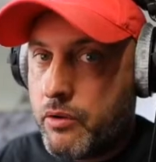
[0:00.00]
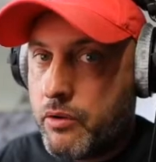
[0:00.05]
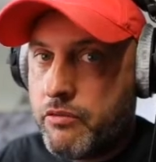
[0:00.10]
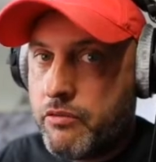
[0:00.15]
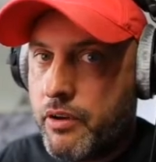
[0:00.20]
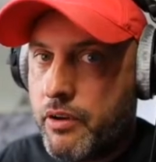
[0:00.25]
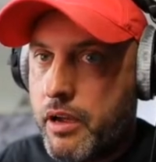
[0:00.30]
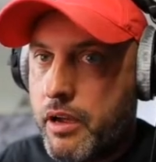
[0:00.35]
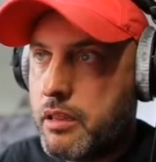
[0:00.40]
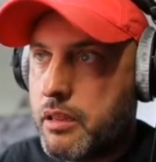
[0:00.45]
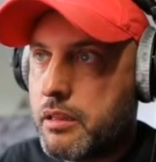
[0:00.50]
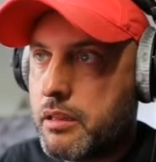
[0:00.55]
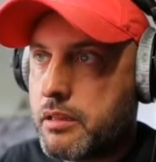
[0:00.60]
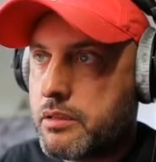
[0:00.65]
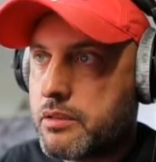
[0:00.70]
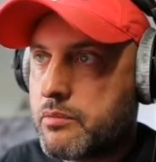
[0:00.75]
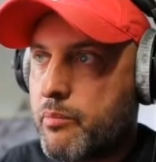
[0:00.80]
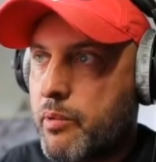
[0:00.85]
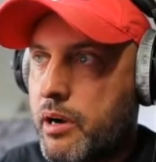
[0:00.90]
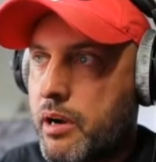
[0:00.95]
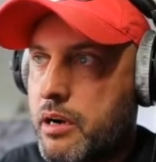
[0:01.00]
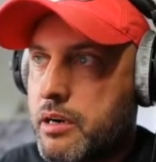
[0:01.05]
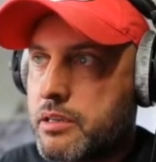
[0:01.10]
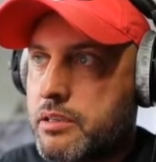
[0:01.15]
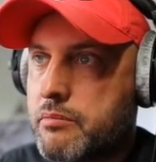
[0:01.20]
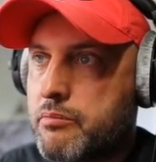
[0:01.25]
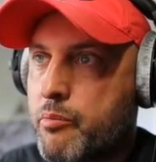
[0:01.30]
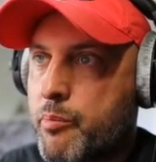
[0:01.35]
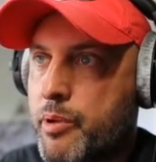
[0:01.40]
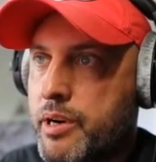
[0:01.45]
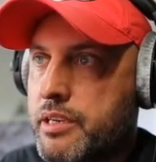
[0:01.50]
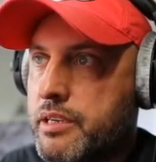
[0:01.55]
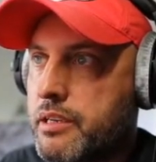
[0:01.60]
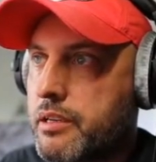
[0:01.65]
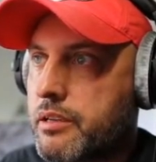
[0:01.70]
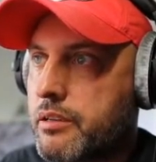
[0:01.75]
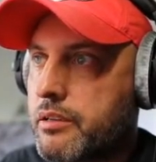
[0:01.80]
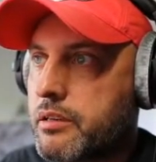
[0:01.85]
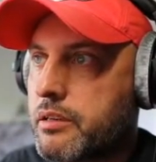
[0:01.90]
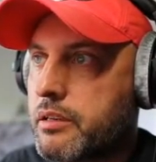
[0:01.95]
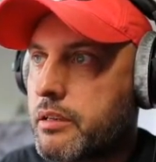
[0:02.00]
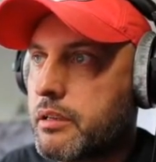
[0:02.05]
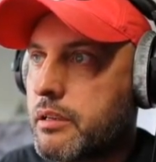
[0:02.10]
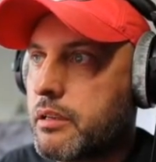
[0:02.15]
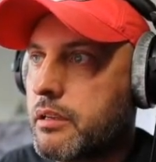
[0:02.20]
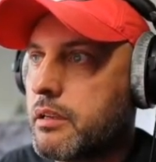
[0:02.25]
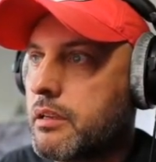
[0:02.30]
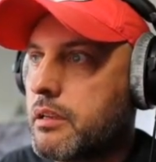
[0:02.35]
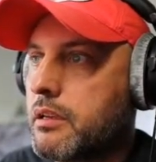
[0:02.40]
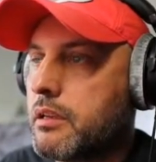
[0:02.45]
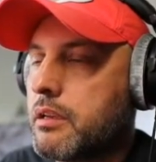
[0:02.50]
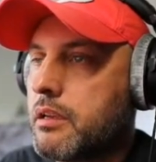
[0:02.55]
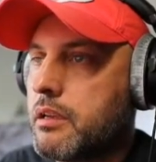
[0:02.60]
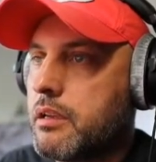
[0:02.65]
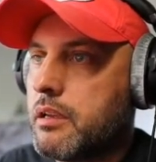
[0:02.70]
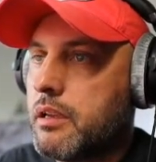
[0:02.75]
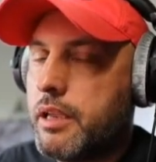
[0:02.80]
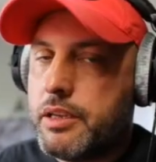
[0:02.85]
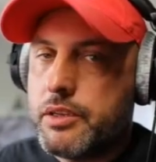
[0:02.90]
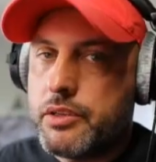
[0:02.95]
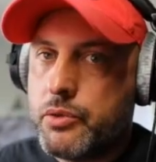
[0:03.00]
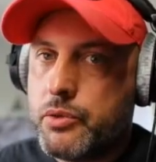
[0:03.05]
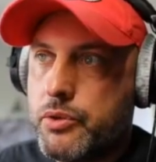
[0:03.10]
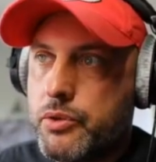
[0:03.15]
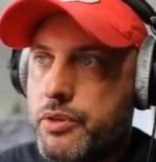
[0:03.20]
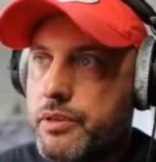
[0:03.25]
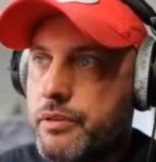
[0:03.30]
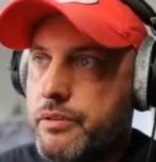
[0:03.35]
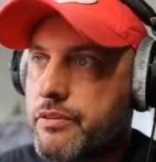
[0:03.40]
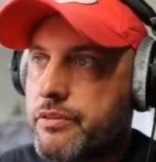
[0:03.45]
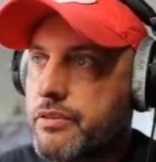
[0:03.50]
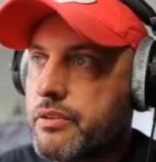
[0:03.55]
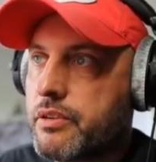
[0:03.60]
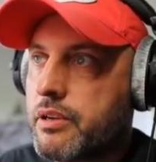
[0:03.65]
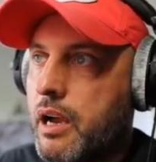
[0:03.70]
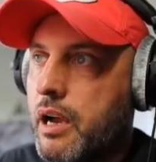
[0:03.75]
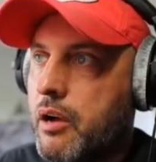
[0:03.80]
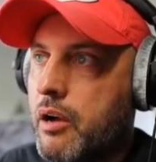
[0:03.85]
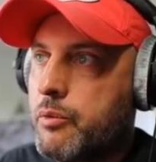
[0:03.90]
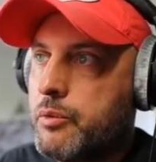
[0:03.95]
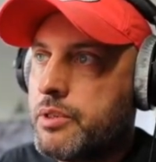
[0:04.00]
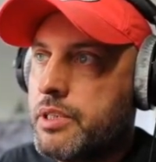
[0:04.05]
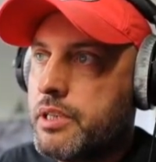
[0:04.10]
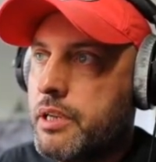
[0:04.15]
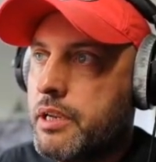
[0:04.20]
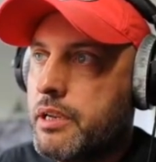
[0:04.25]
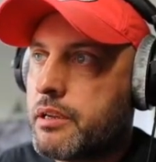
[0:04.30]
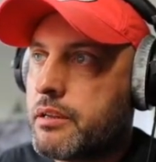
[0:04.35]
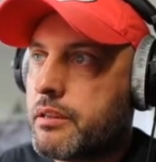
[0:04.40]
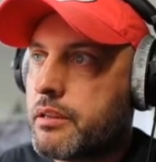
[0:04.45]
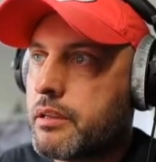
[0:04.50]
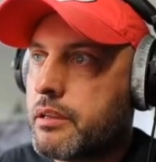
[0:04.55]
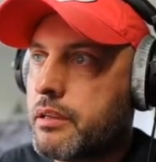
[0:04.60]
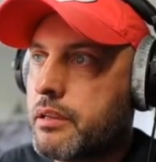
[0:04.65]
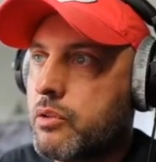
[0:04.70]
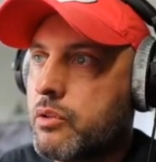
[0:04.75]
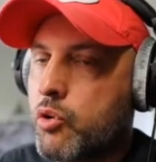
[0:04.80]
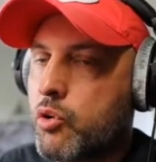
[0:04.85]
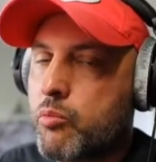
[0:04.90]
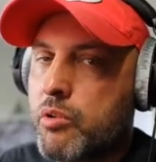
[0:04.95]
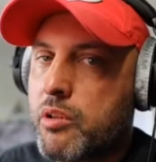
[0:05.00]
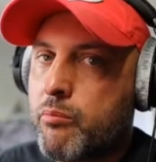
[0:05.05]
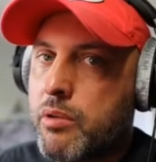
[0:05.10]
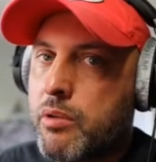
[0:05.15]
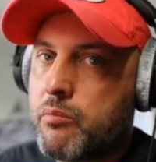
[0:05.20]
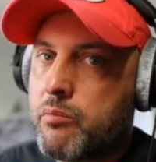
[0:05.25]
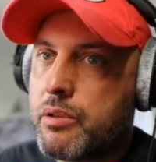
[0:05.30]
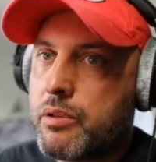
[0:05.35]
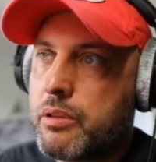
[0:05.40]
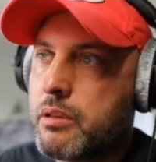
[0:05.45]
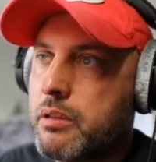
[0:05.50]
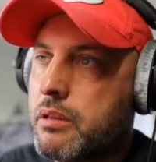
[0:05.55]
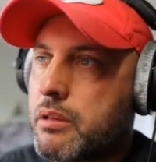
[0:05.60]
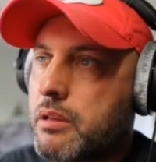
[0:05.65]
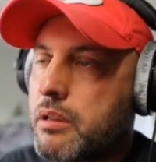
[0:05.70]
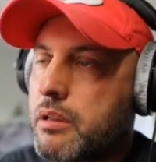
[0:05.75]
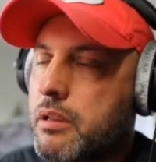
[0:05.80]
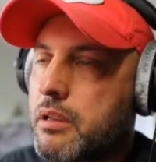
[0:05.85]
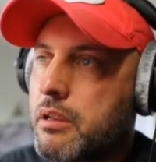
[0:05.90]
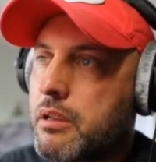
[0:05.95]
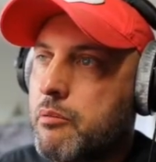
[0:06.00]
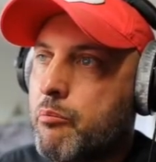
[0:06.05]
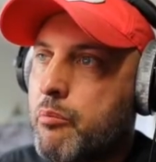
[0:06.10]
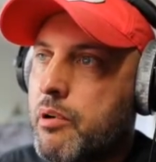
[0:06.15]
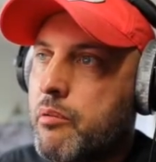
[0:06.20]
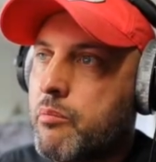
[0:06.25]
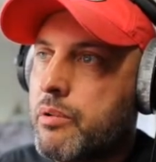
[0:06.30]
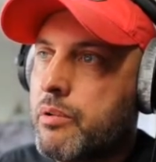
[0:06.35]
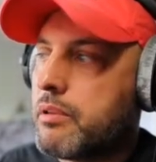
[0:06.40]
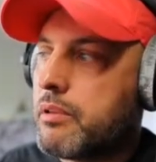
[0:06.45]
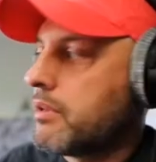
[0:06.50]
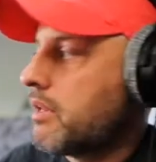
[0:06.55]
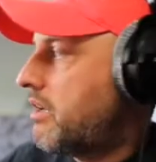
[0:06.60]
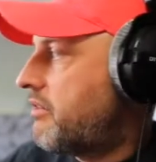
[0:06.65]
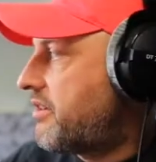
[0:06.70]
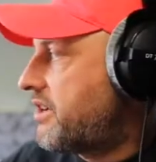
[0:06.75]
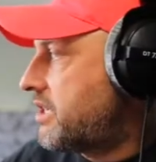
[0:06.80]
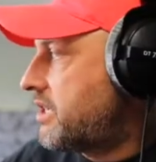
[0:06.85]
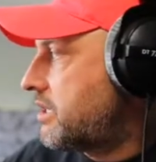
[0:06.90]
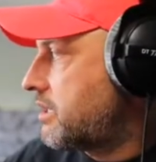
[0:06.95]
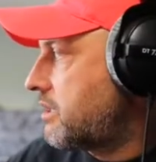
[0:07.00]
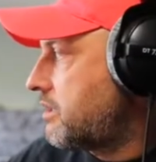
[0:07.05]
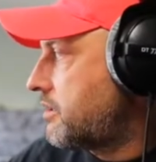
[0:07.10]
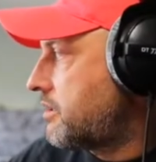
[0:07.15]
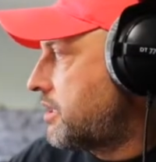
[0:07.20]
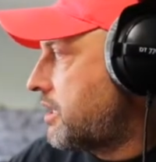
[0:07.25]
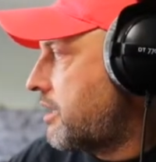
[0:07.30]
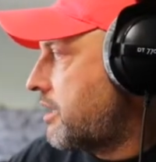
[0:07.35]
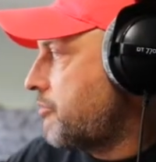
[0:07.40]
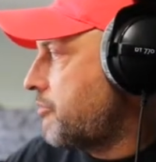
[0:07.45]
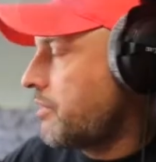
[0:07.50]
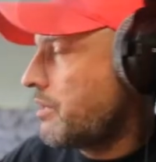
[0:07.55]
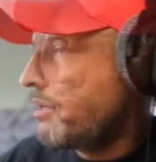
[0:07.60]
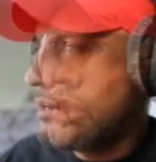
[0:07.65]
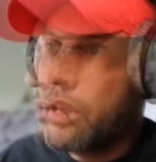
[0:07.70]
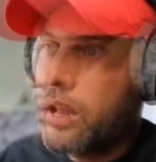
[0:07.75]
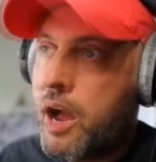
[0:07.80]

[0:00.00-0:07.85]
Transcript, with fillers: don't find these bars to be particularly intuitive. I would take the normal bubble every single time.